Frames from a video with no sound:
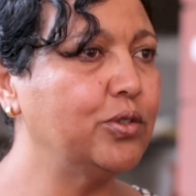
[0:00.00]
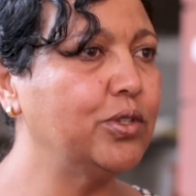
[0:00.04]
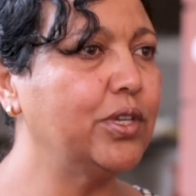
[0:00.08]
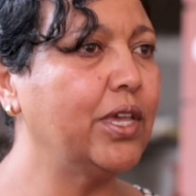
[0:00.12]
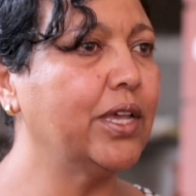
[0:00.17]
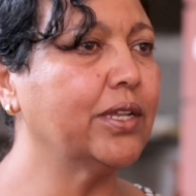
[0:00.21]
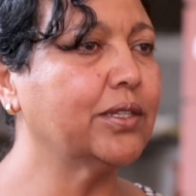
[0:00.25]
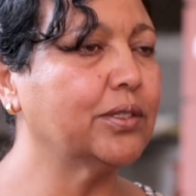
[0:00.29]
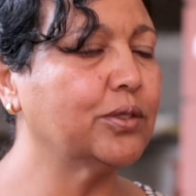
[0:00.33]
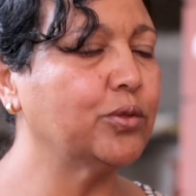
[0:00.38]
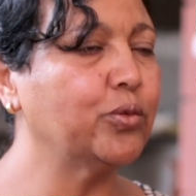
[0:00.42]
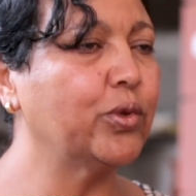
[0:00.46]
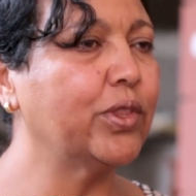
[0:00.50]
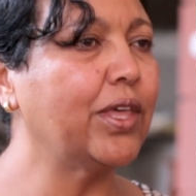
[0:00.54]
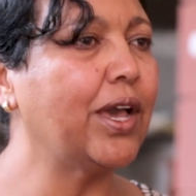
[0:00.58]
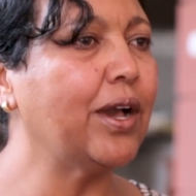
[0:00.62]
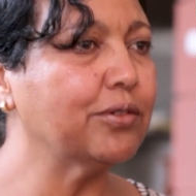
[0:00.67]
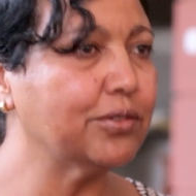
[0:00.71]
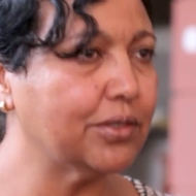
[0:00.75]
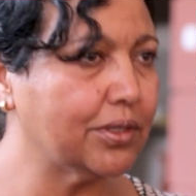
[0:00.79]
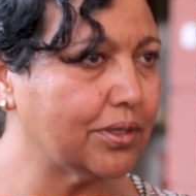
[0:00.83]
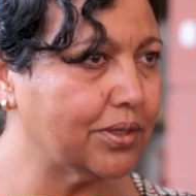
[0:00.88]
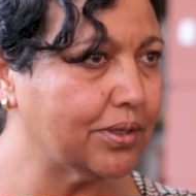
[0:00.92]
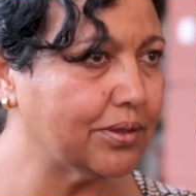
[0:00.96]
get
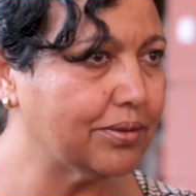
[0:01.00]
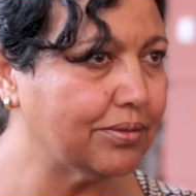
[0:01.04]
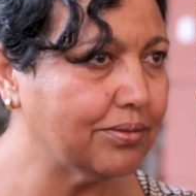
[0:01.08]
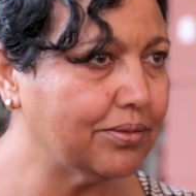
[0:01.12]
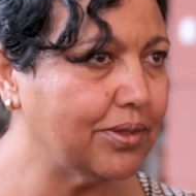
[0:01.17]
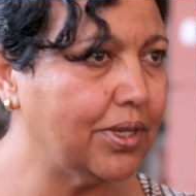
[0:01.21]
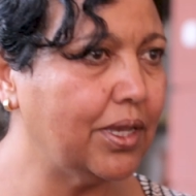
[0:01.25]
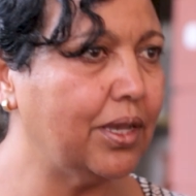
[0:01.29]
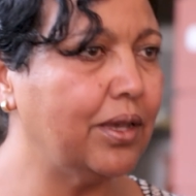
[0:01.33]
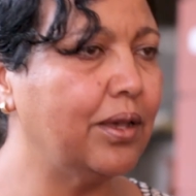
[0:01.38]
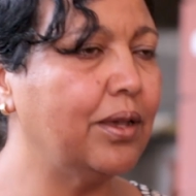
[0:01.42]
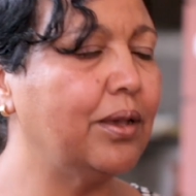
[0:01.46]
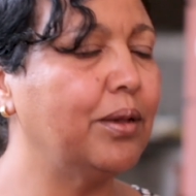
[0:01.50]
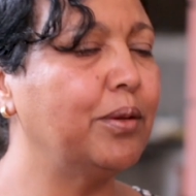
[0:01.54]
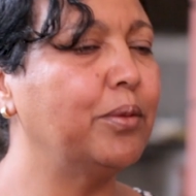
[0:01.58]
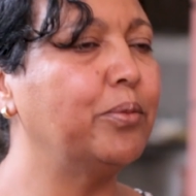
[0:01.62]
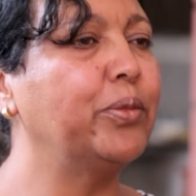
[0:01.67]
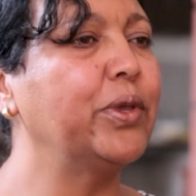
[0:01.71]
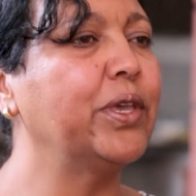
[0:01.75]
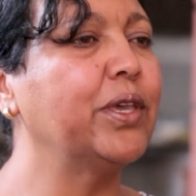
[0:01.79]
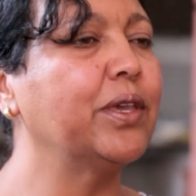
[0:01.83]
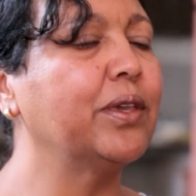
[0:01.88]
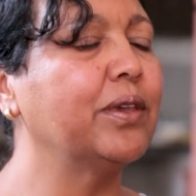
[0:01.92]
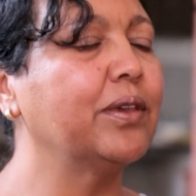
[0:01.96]
without
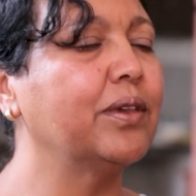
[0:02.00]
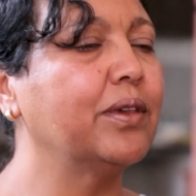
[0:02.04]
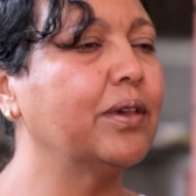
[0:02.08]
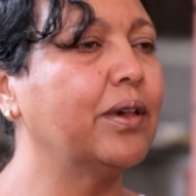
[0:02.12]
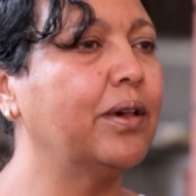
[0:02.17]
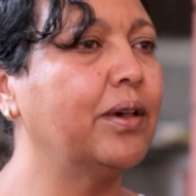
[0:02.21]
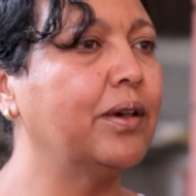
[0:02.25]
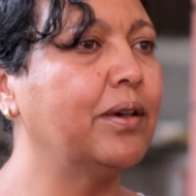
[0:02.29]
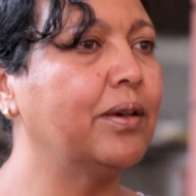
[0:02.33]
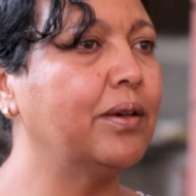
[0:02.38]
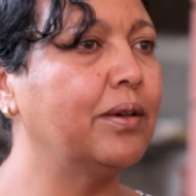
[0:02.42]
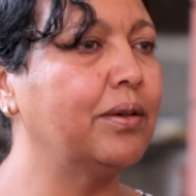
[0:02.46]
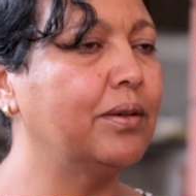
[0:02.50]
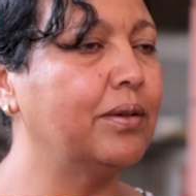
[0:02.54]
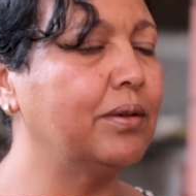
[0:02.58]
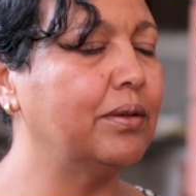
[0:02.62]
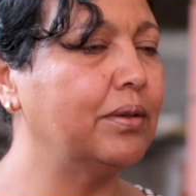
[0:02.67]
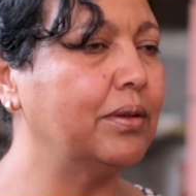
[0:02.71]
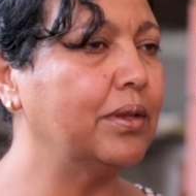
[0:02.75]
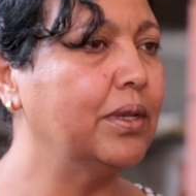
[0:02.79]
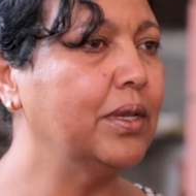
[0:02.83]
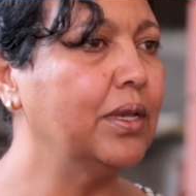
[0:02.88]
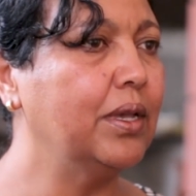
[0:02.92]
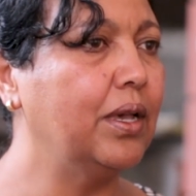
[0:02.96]
being
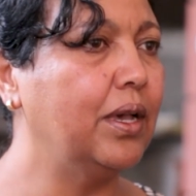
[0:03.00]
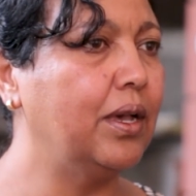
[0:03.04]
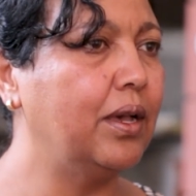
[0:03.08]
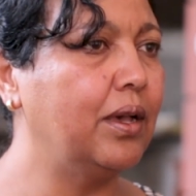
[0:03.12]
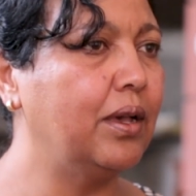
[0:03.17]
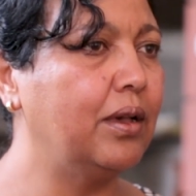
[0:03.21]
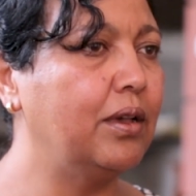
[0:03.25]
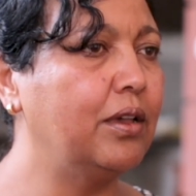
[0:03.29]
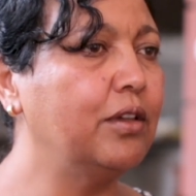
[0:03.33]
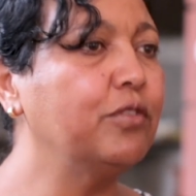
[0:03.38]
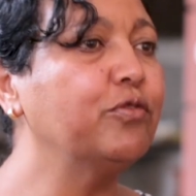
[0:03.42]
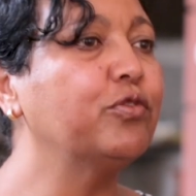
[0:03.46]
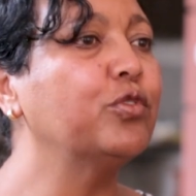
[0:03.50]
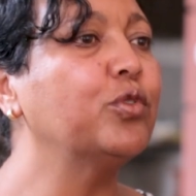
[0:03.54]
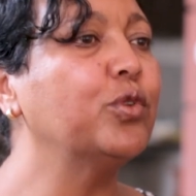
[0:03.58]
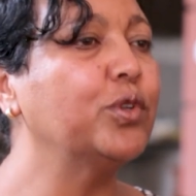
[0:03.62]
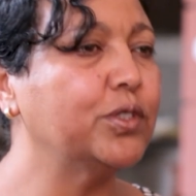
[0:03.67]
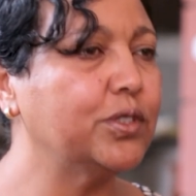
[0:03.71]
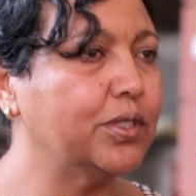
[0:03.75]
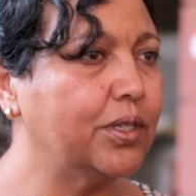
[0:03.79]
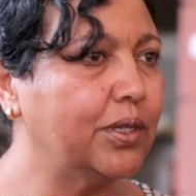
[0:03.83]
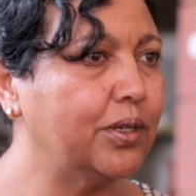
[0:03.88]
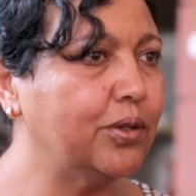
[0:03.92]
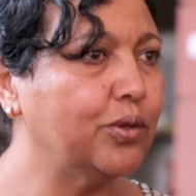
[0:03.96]

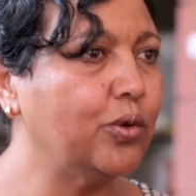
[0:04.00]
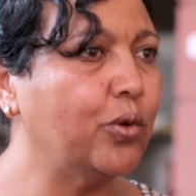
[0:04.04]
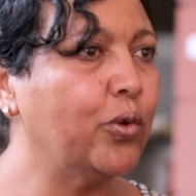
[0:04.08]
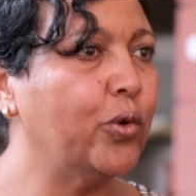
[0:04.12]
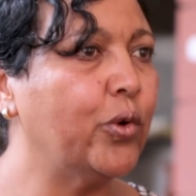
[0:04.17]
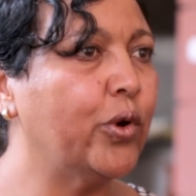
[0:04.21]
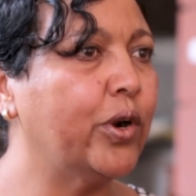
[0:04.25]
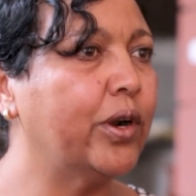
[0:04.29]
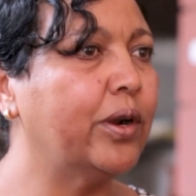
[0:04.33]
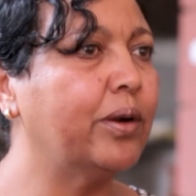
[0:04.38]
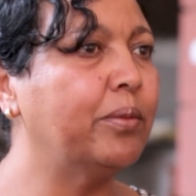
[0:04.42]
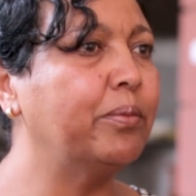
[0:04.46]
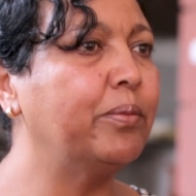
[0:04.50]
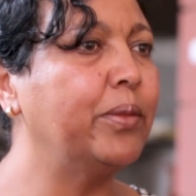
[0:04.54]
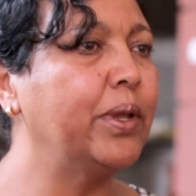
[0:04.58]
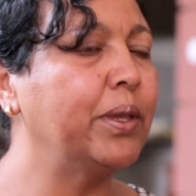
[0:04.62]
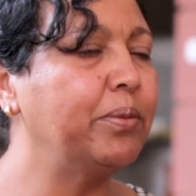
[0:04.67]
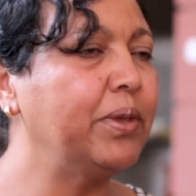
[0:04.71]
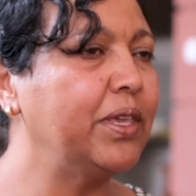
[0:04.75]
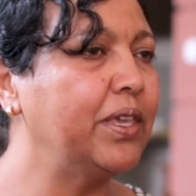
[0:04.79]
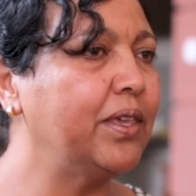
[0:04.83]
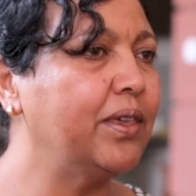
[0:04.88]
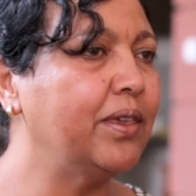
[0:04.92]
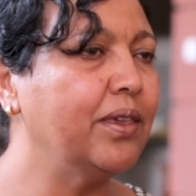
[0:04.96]
influenced or
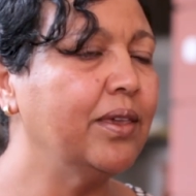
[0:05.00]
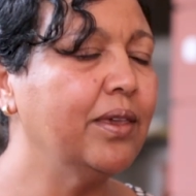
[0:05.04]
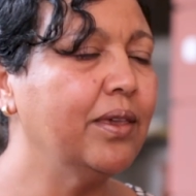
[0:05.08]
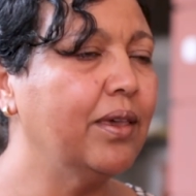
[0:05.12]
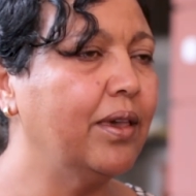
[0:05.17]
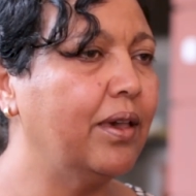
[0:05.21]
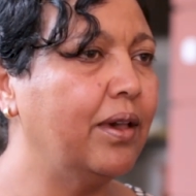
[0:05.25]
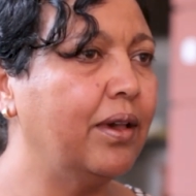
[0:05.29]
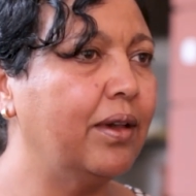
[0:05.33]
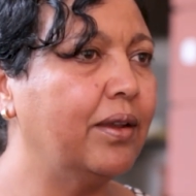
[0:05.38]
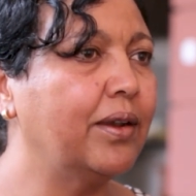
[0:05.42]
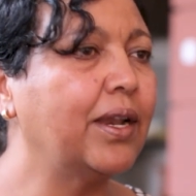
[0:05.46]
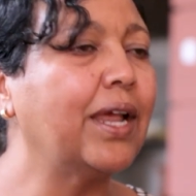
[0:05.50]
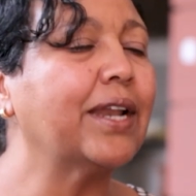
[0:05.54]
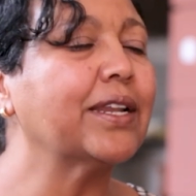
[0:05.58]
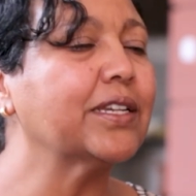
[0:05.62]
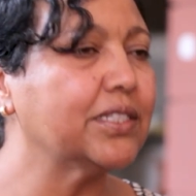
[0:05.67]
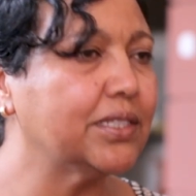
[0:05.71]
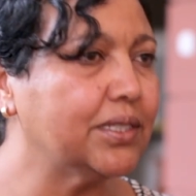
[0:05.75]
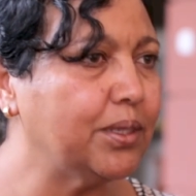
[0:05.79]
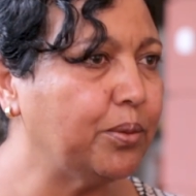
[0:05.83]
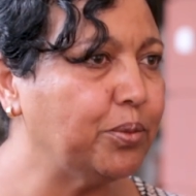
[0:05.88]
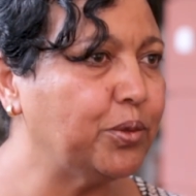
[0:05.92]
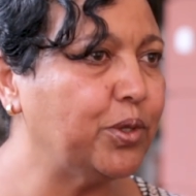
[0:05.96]
maybe not
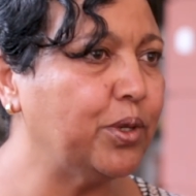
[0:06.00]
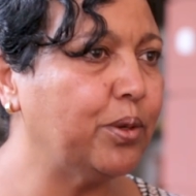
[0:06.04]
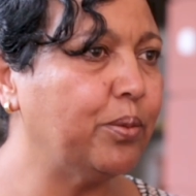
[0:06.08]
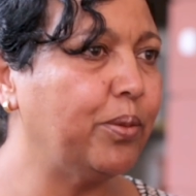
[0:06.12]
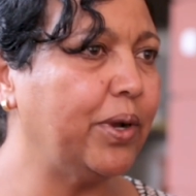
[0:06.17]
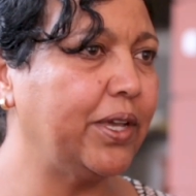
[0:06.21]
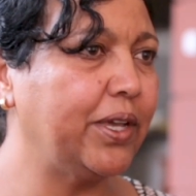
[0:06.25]
accepted